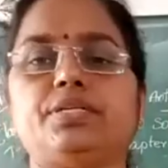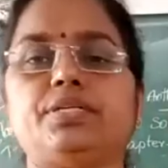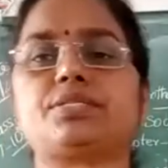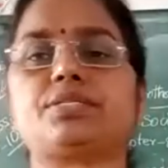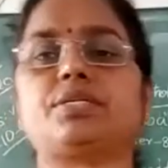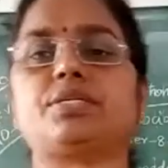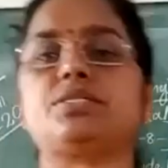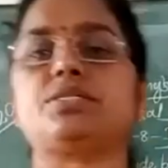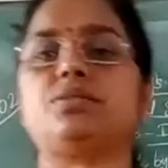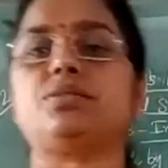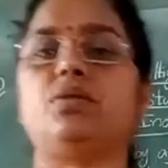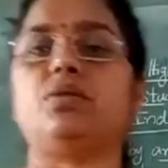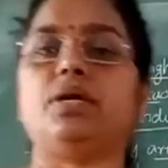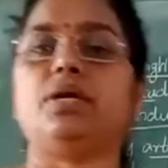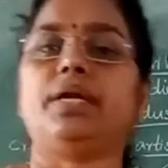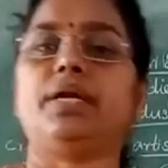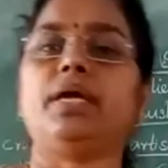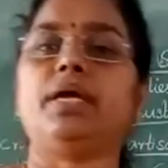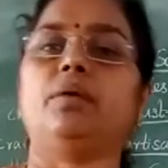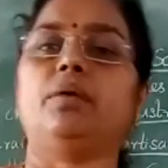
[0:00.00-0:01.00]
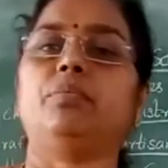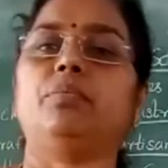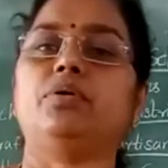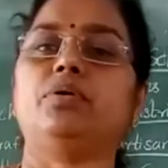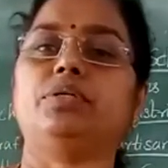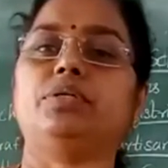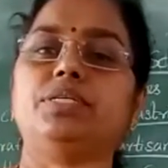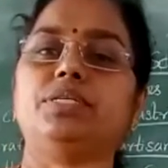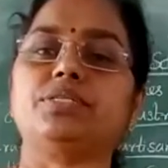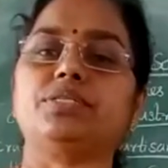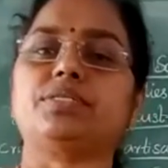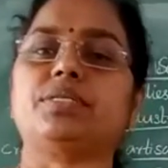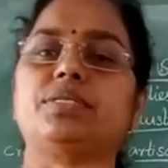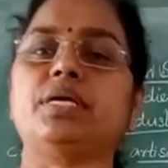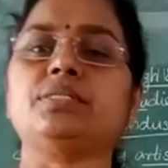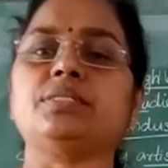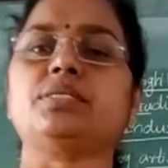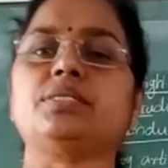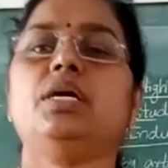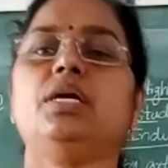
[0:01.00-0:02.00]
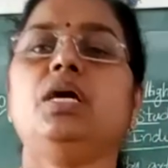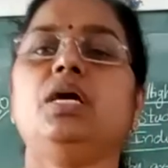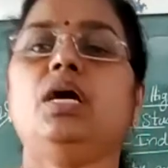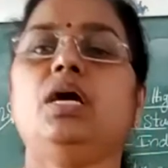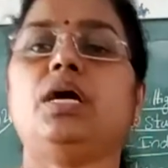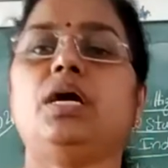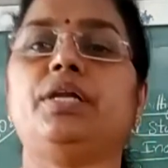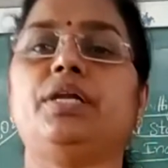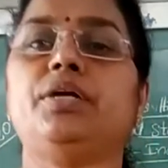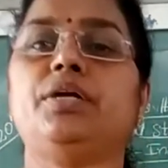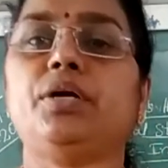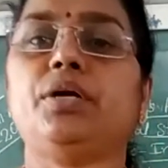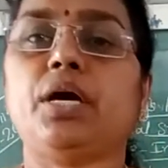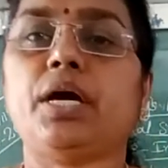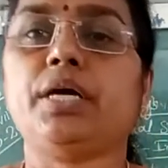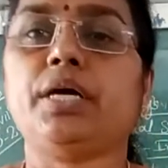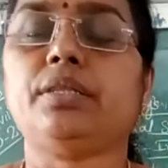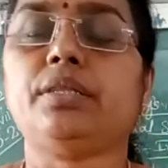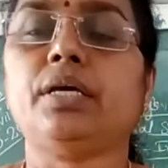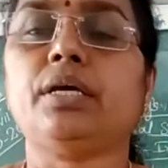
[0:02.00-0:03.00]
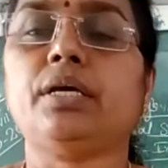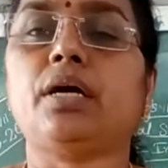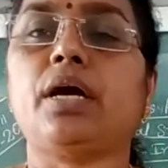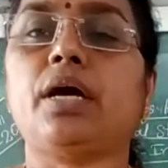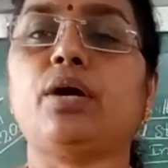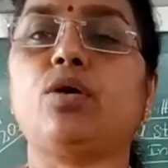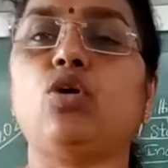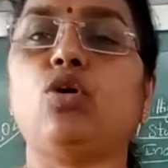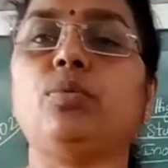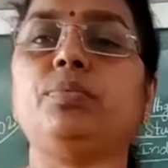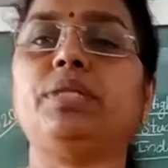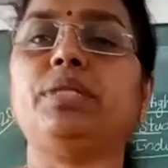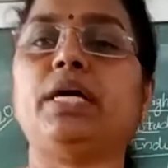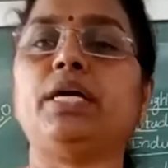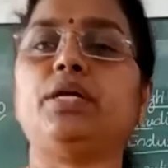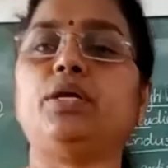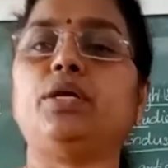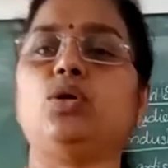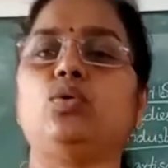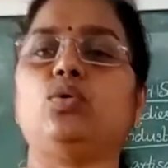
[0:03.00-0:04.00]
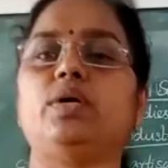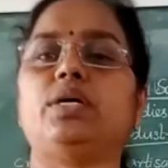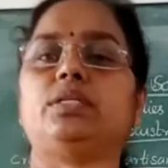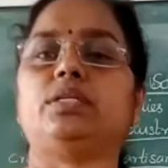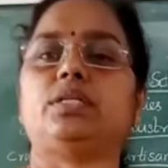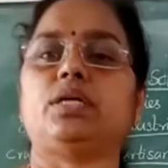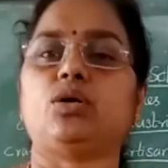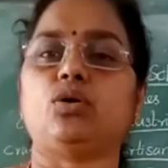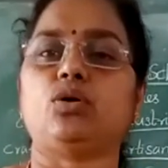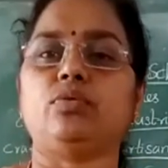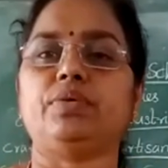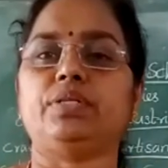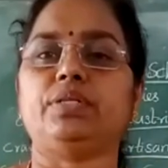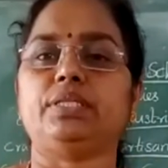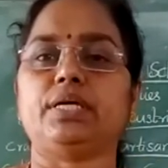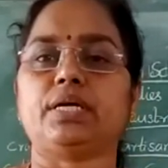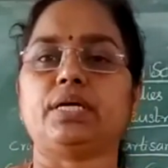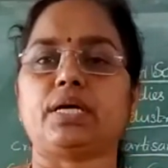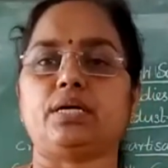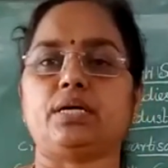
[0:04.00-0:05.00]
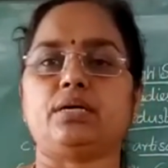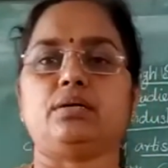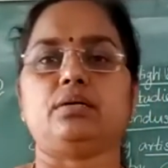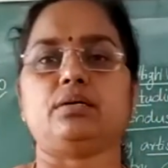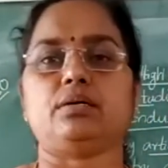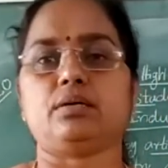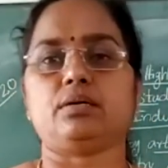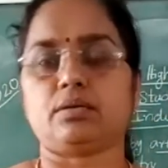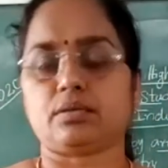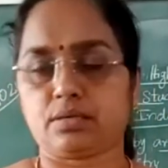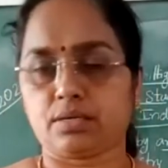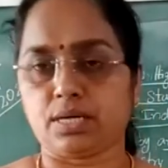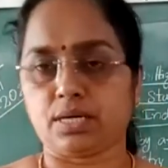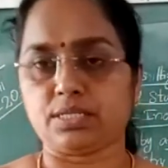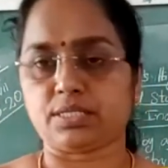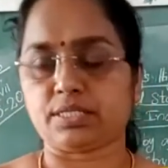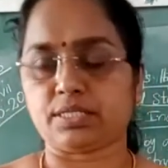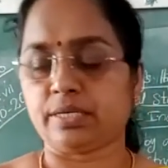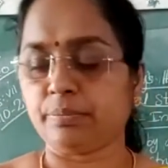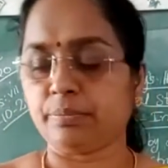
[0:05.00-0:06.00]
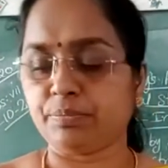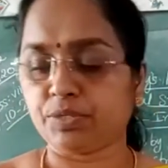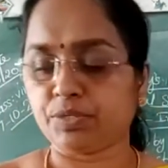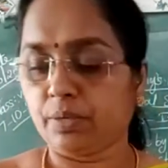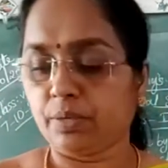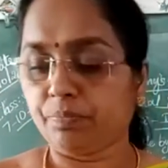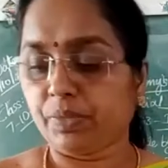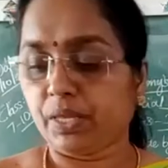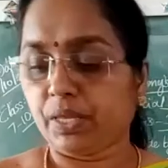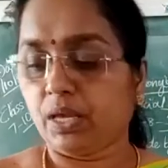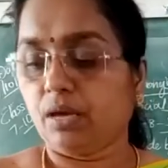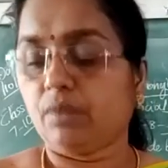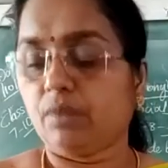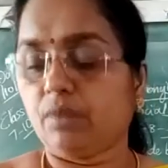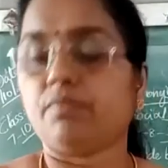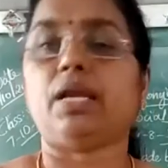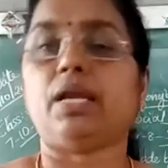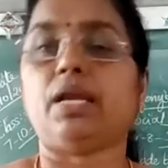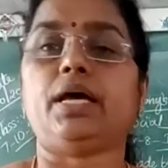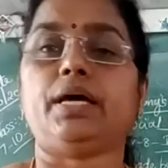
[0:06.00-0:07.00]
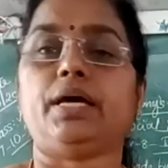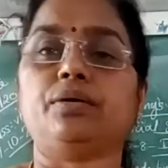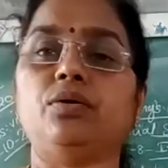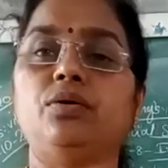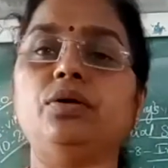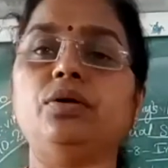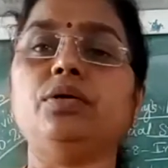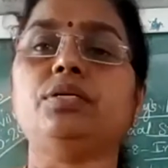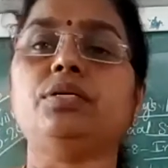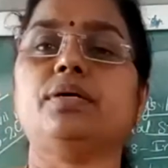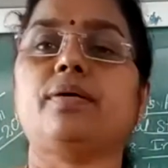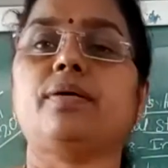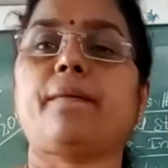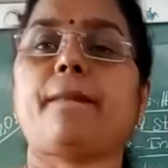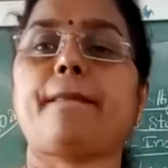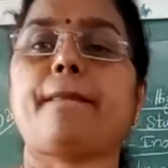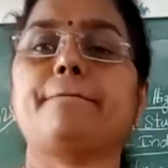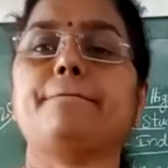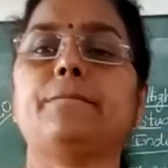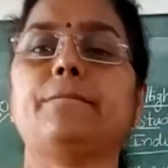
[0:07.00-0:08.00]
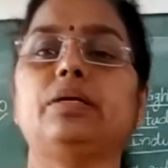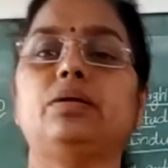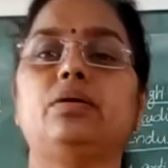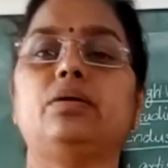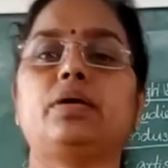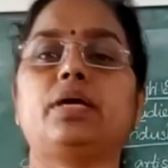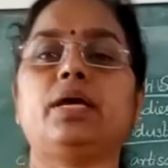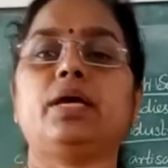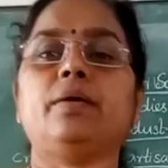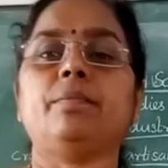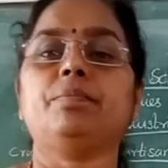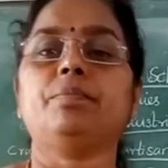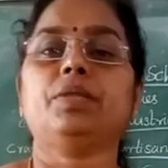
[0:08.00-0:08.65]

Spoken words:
discussed already about these things, and I hope that you are thorough with the concept. Well and good. Okay,